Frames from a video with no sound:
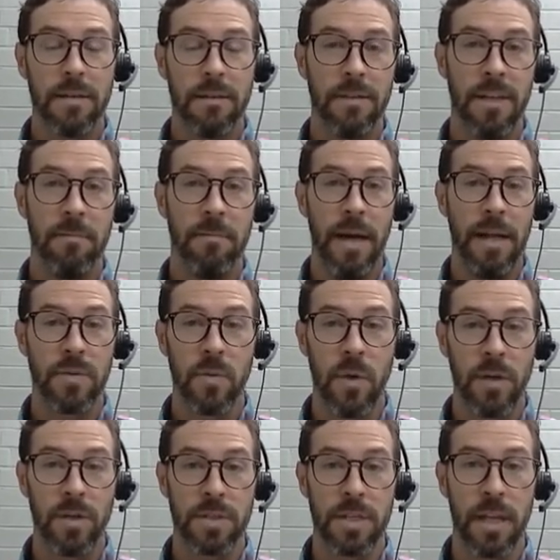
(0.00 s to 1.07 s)
you might as well
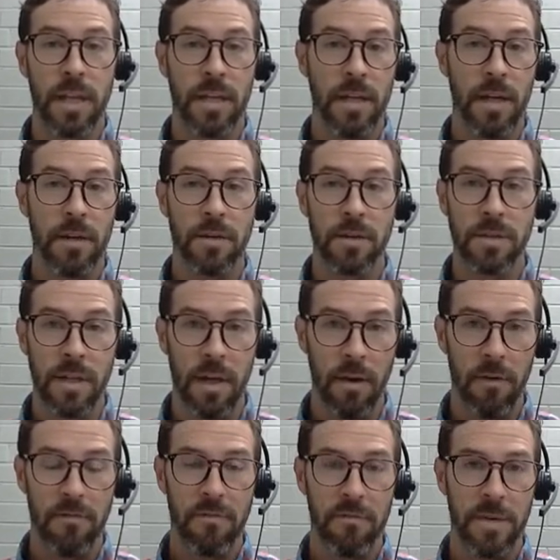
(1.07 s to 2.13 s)
just get it done
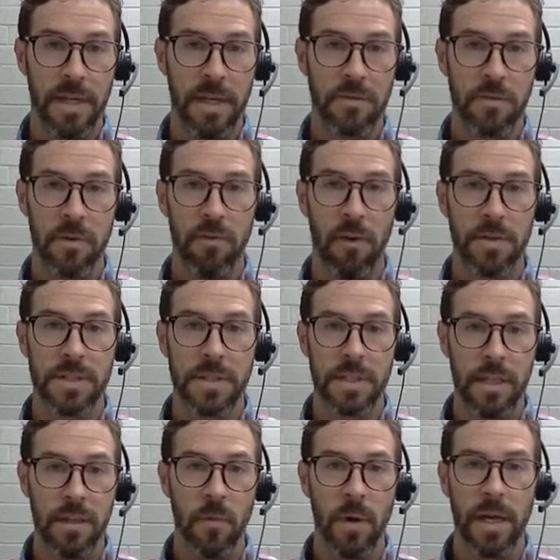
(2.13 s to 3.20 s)
yourself, because we've all
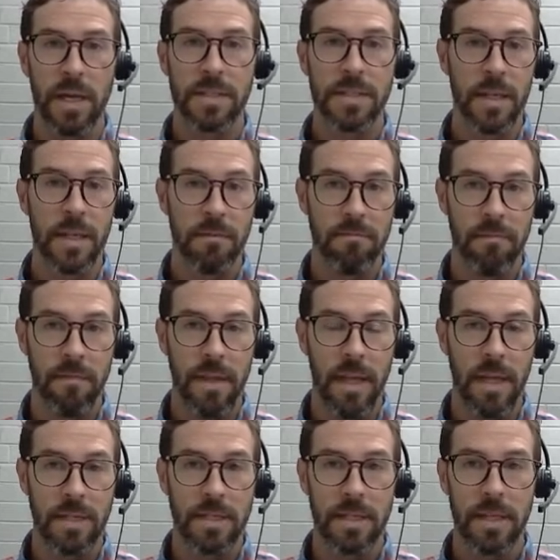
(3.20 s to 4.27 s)
seen ways that,